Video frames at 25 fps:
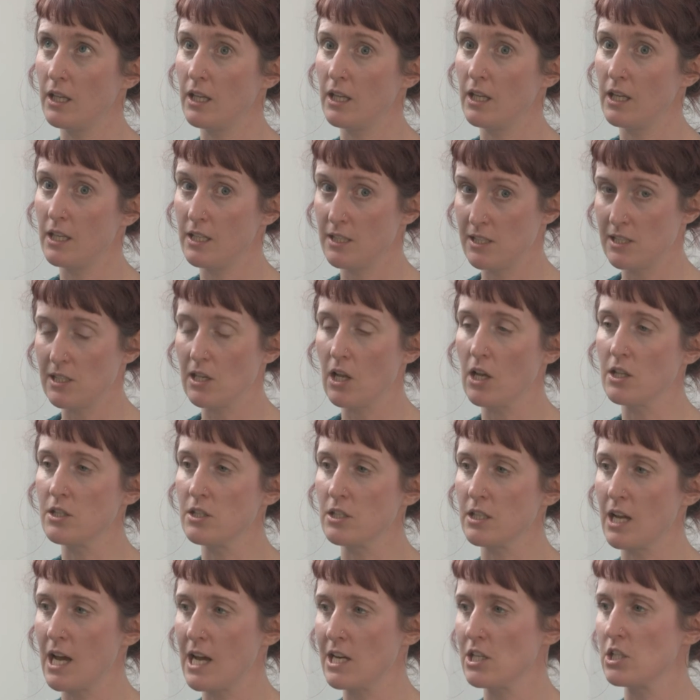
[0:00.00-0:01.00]
the East
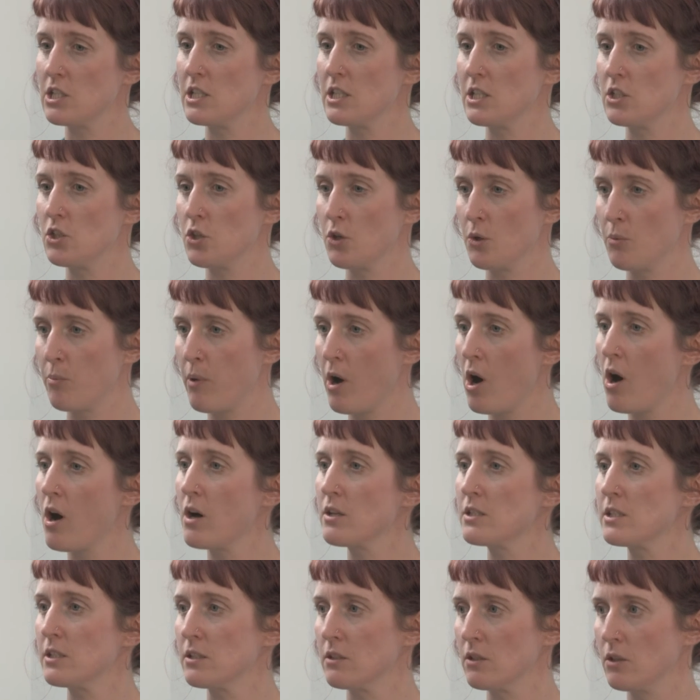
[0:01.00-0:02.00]
London actually took
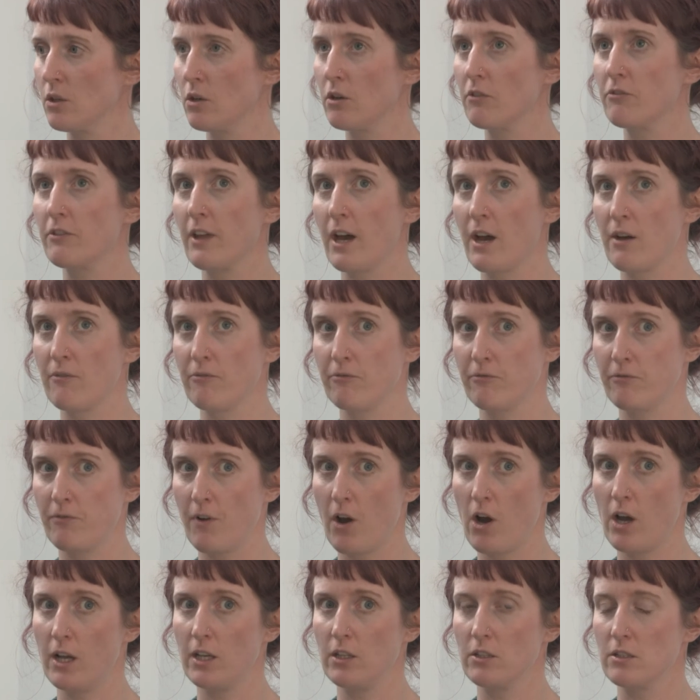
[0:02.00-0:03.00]
part in a lot of that
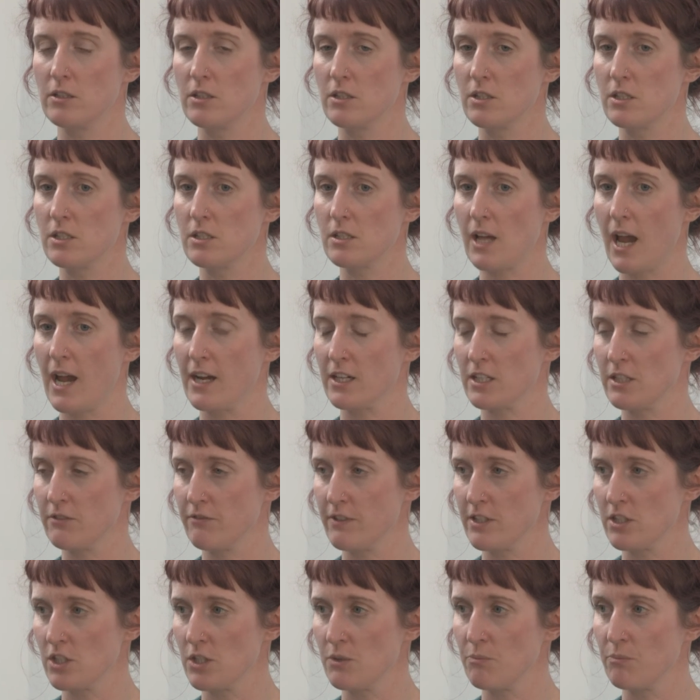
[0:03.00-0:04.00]
violence
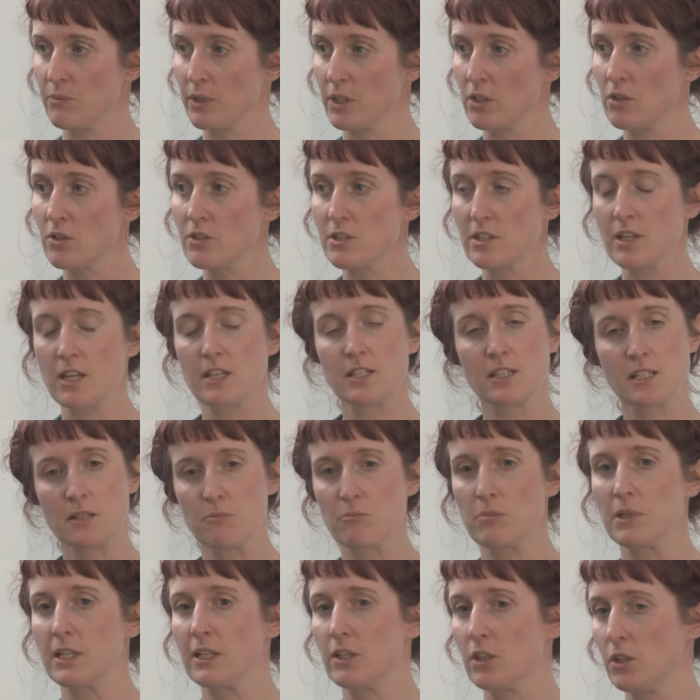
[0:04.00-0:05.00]
activism because they
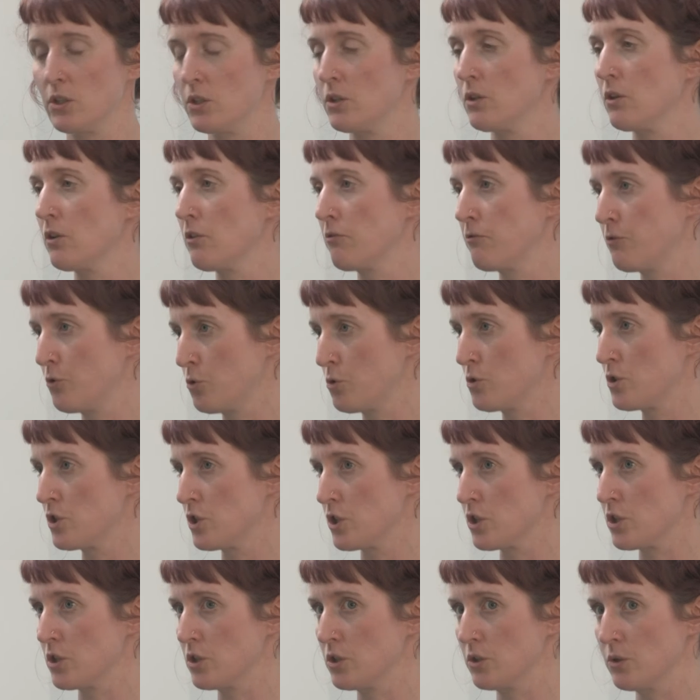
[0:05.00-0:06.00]
simply couldn't afford
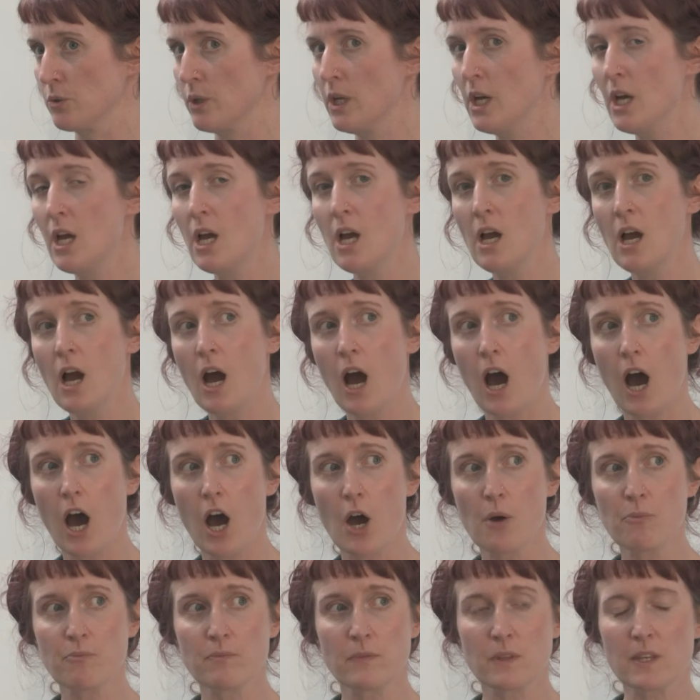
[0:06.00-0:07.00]
to.
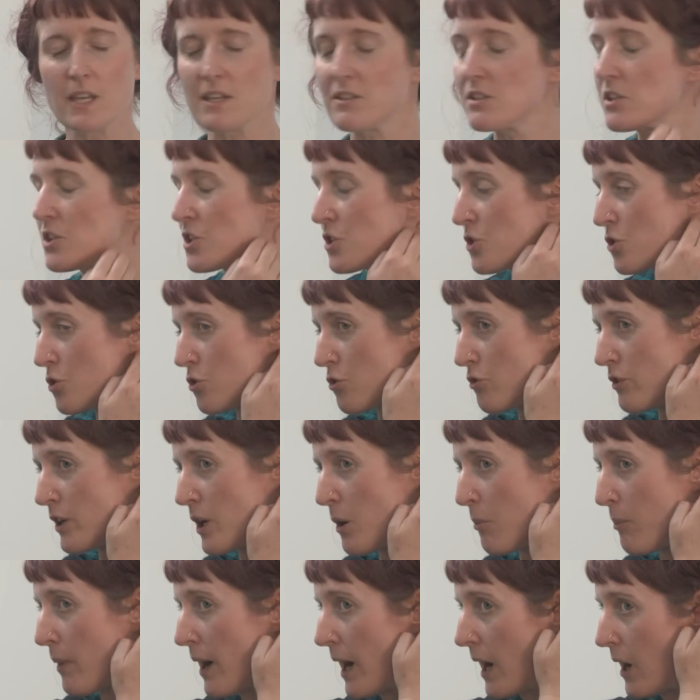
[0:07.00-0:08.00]
There's a
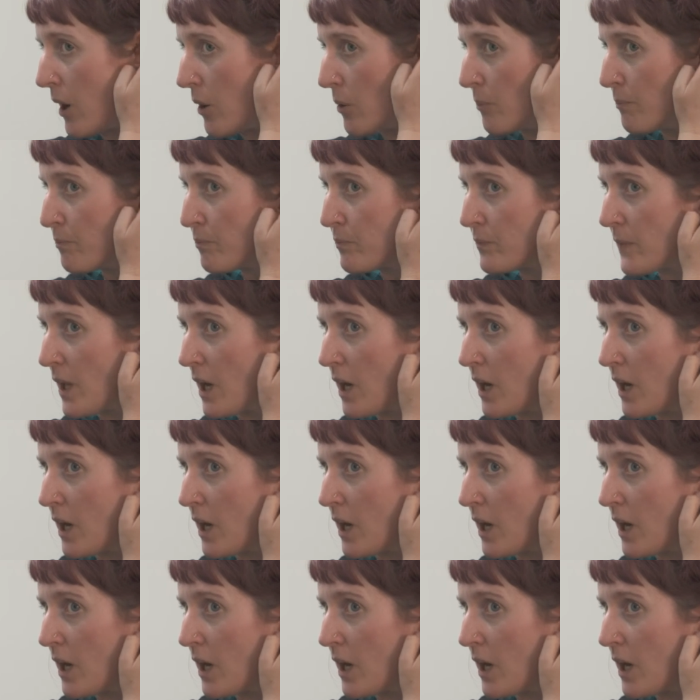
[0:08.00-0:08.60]
story about